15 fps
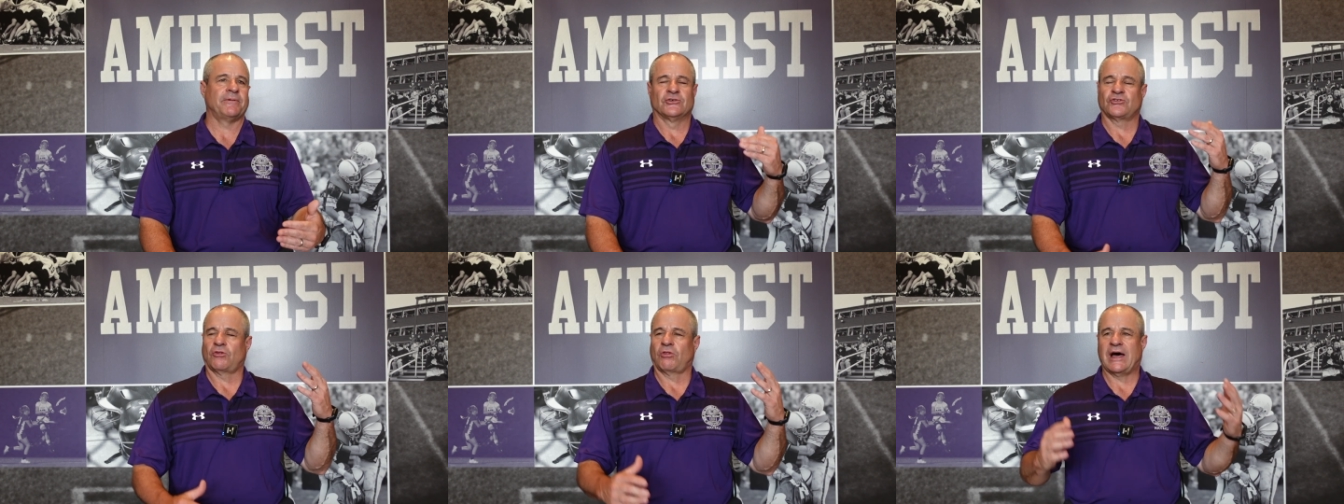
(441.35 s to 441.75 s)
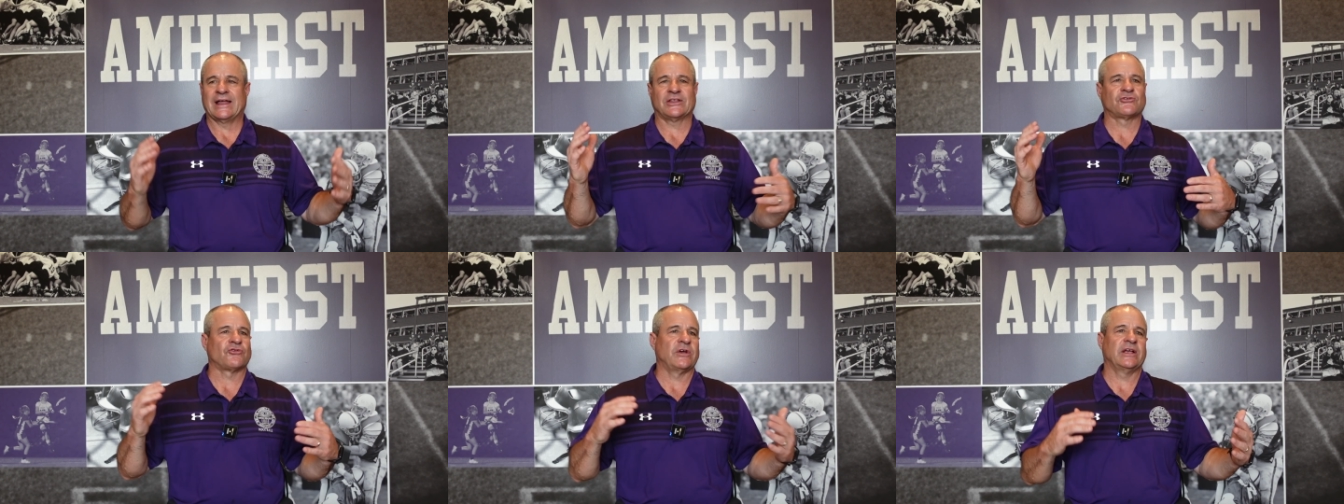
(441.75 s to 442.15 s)
There's a lot
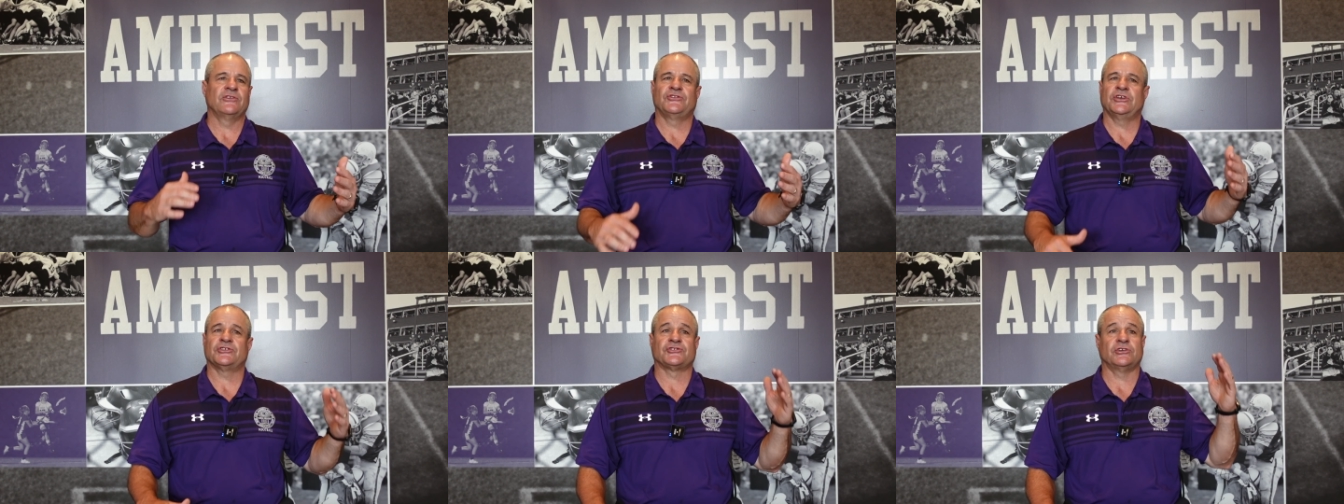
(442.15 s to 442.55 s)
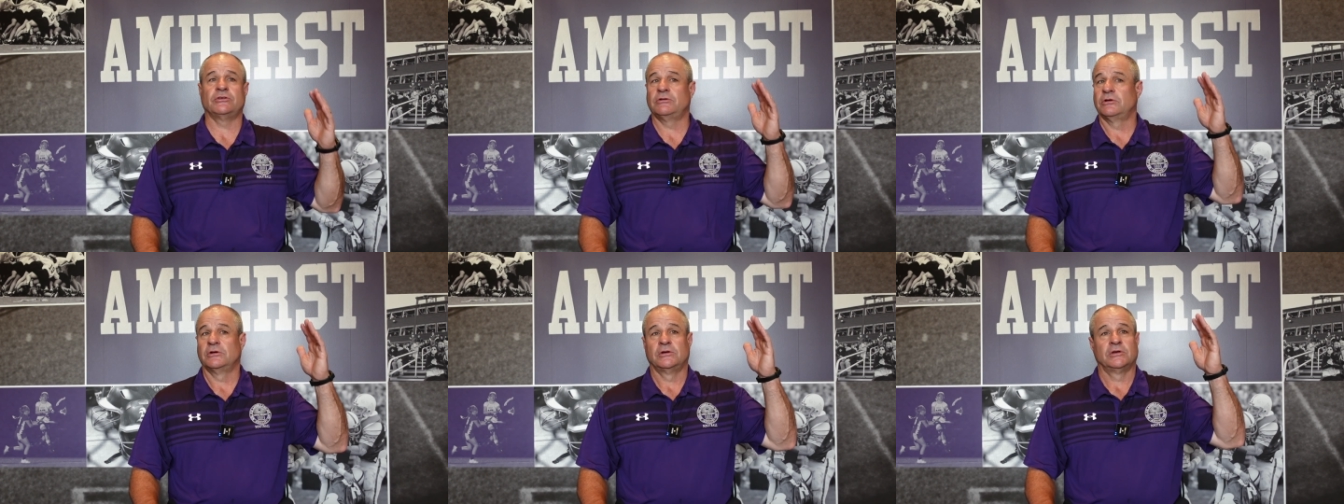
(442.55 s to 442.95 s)
of
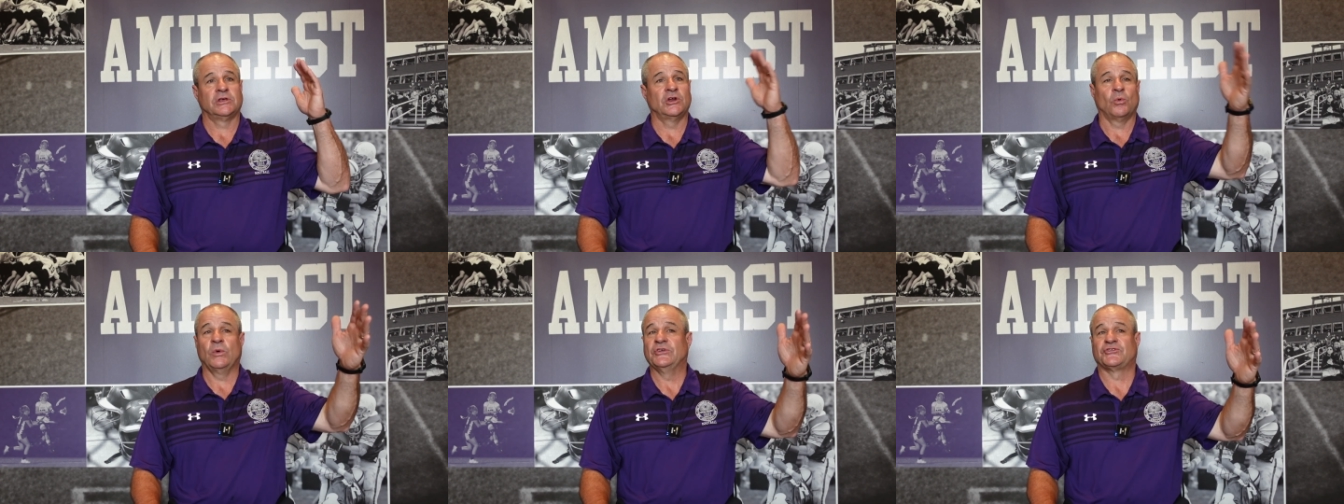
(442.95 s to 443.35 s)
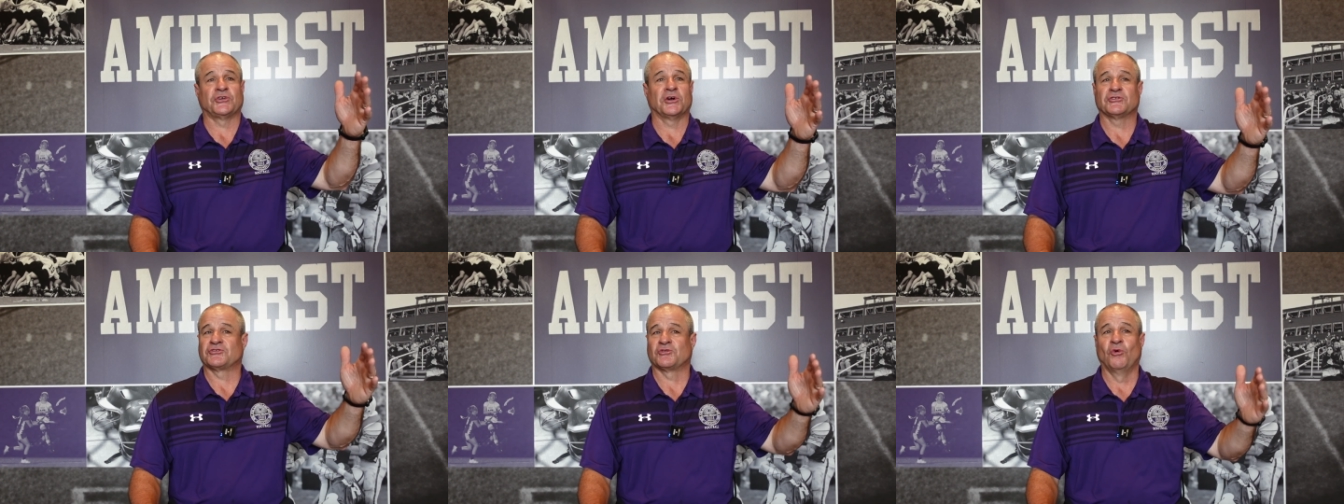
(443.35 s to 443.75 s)
transition. We
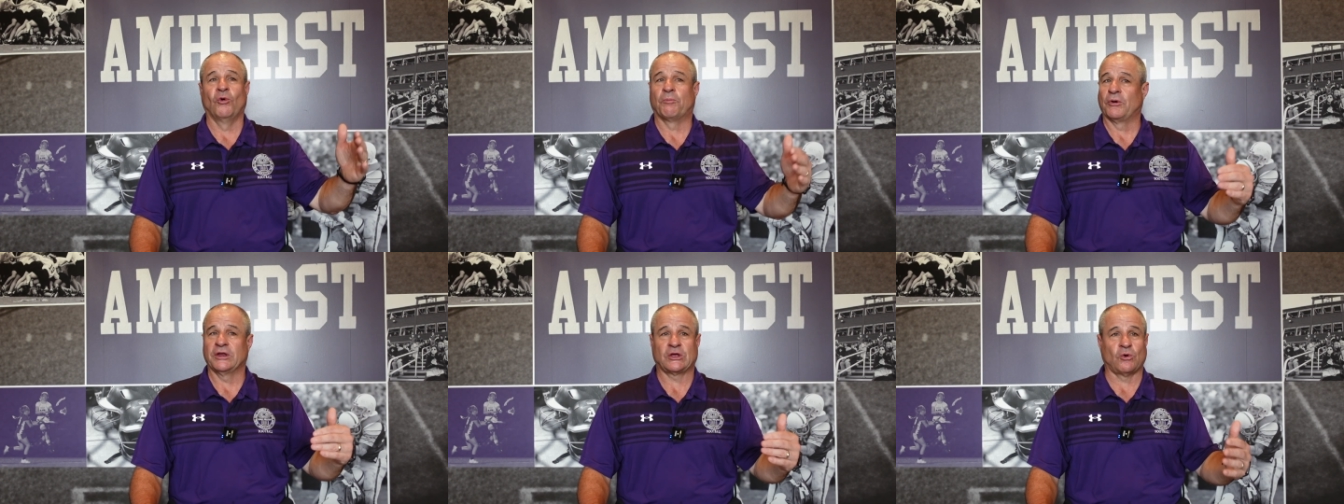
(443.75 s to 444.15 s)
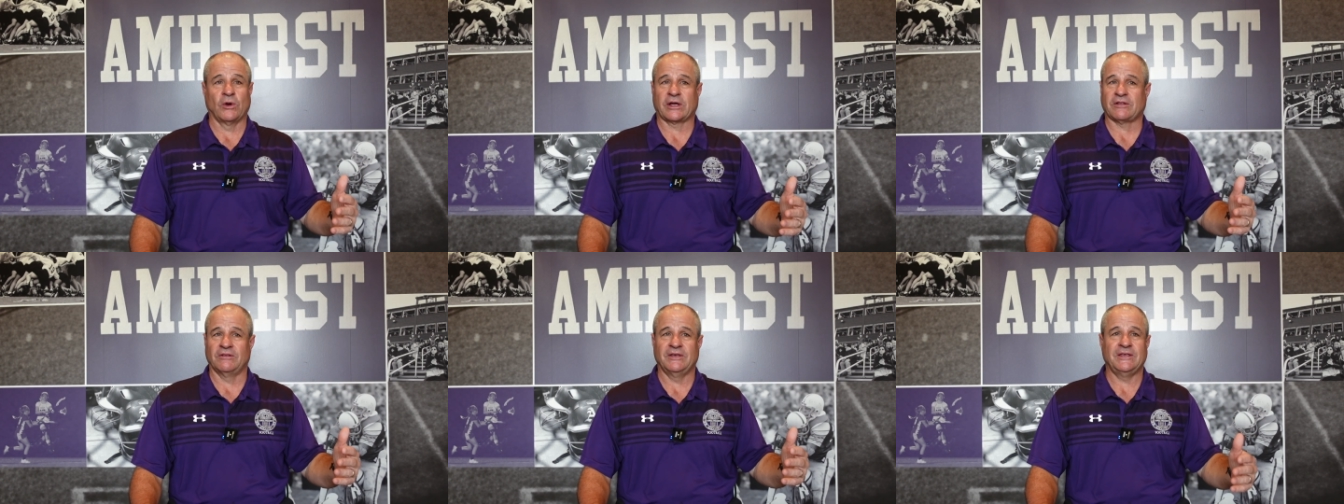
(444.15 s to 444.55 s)
start school pretty
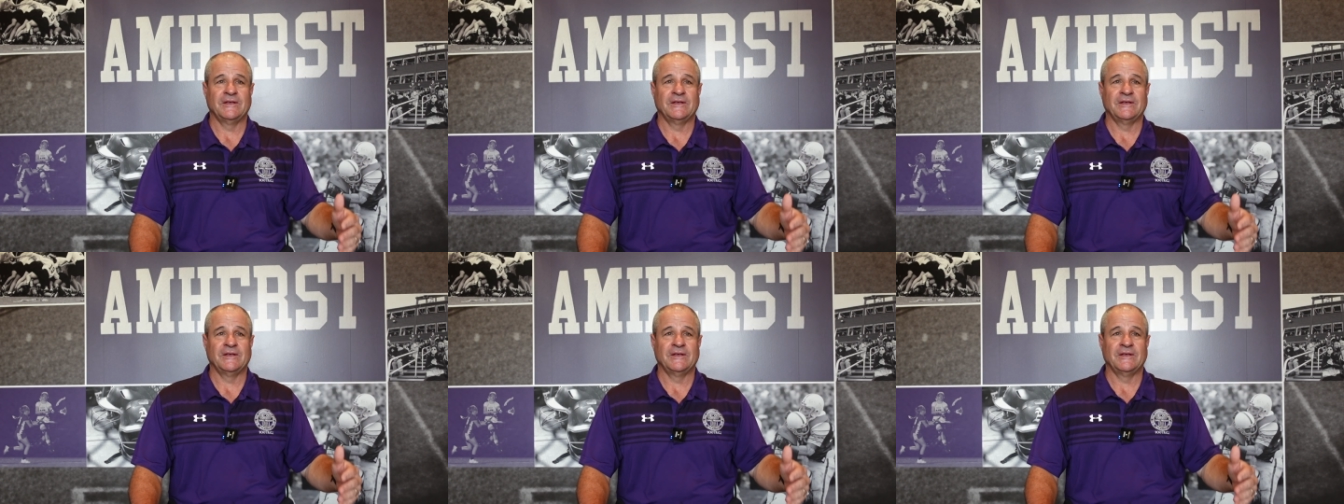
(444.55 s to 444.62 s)
quickly.